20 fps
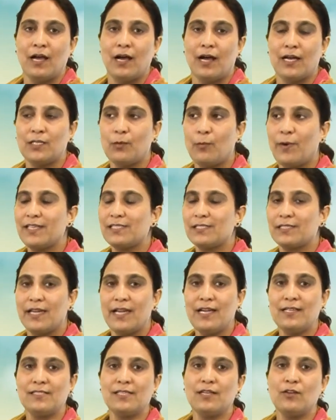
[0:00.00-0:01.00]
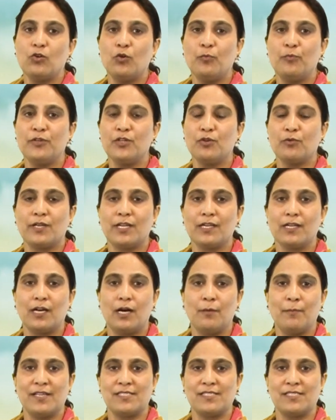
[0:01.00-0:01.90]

otherwise gates are open, you can come.